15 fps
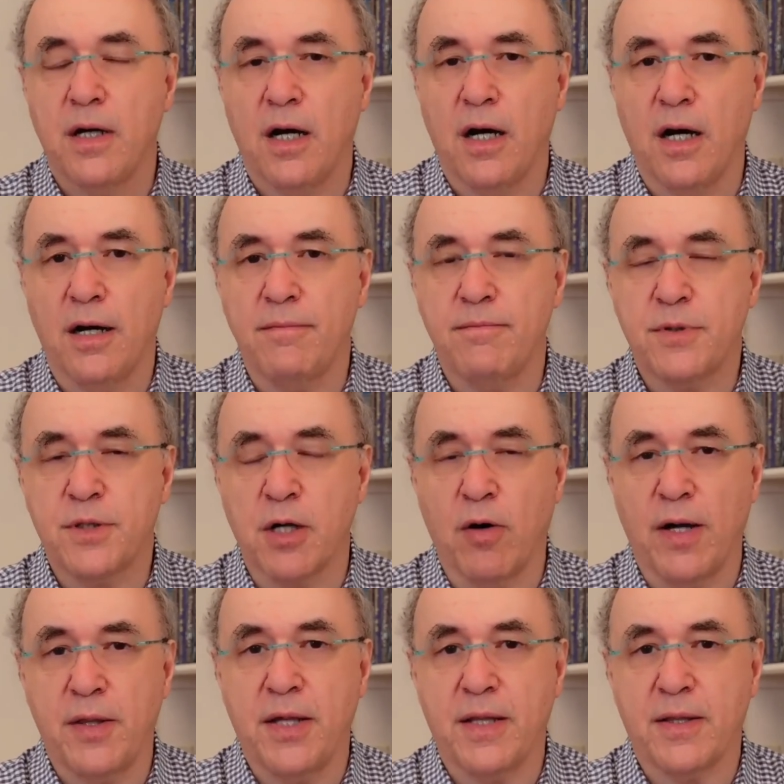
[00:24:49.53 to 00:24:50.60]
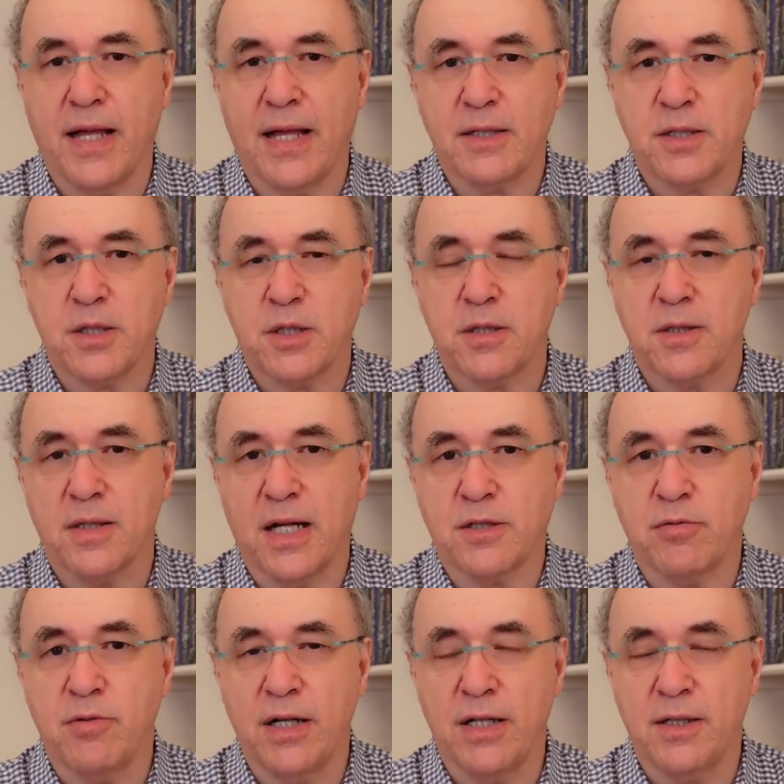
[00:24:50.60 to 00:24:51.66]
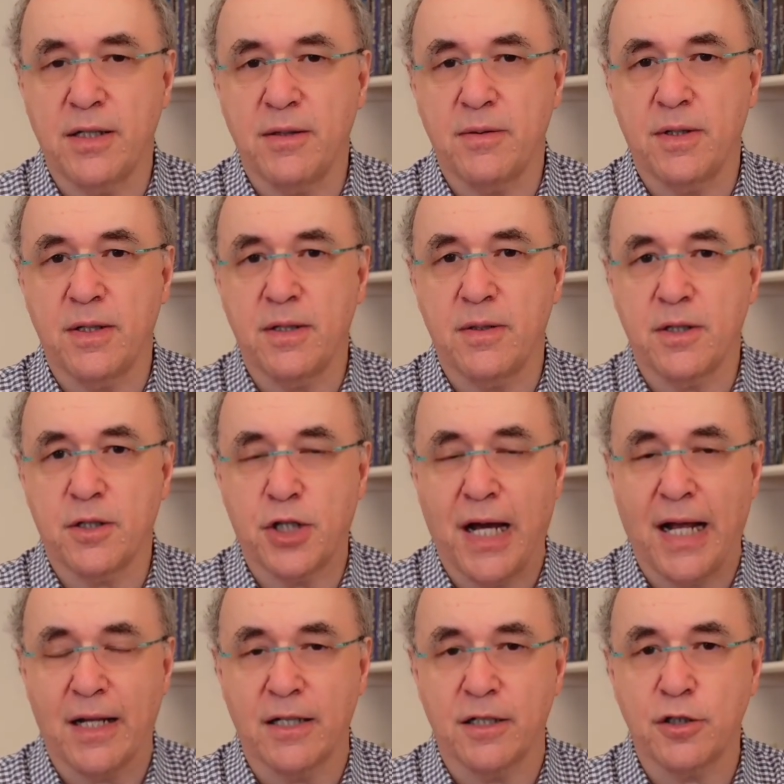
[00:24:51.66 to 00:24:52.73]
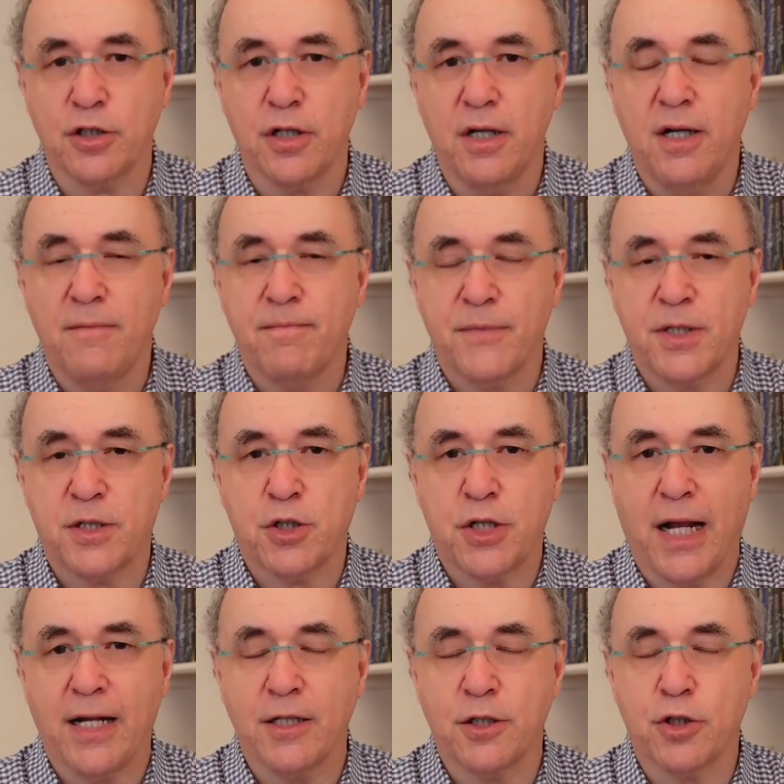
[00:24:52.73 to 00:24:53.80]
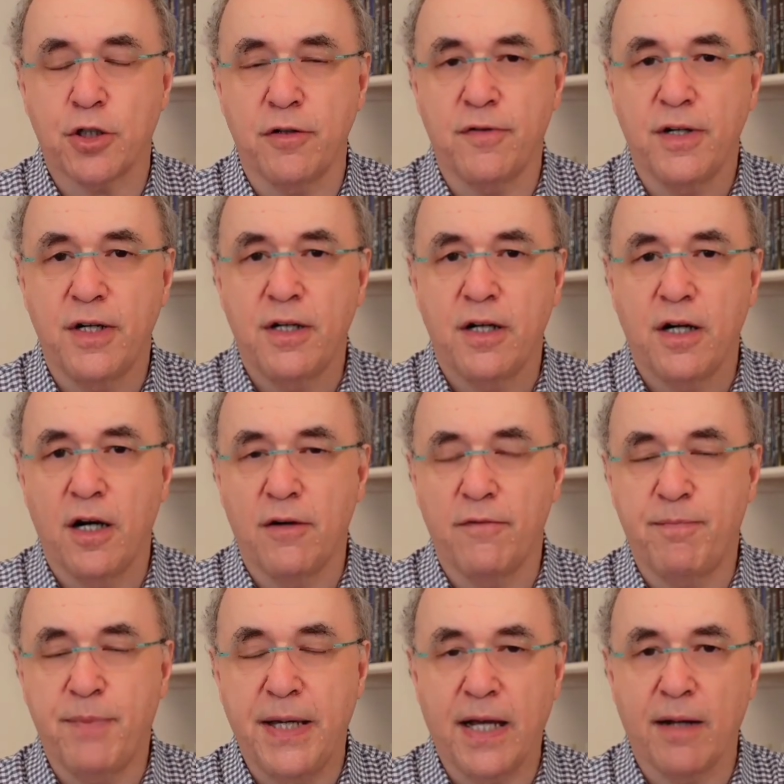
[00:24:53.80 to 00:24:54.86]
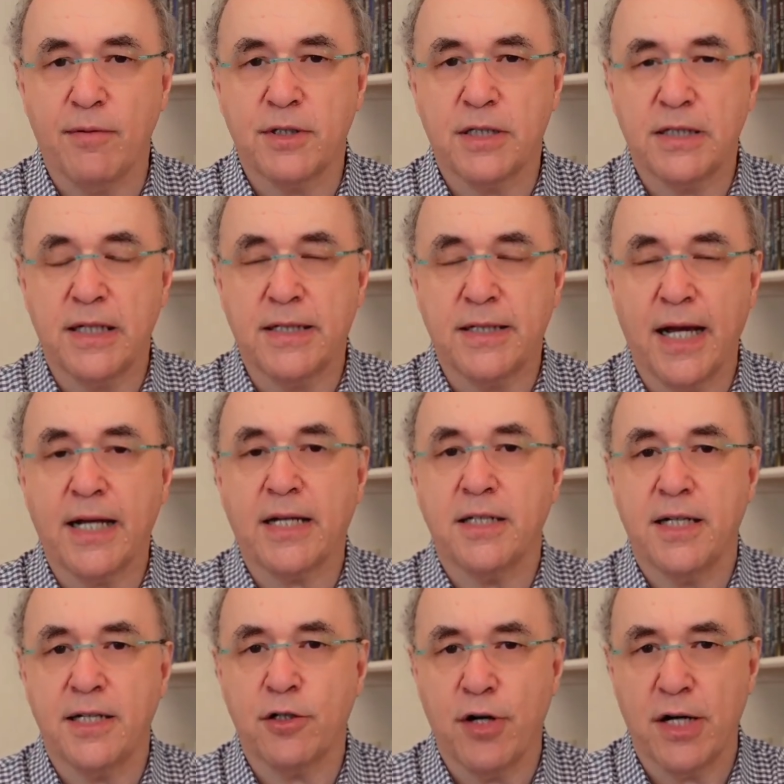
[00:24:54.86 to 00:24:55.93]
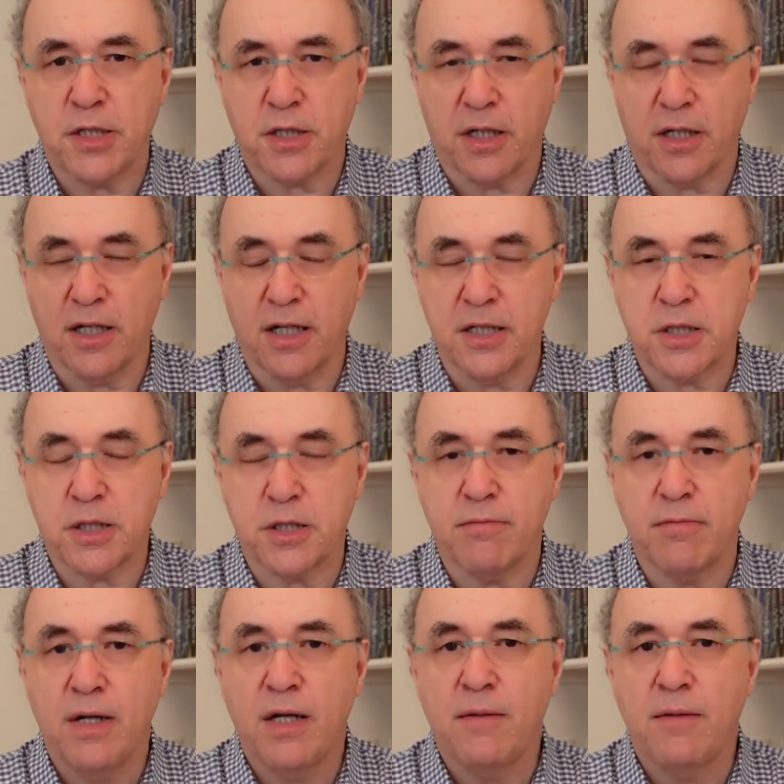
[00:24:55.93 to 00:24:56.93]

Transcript: Um, so I think that's that's really the, the, the challenge, this challenge of of being able to detect interestingness.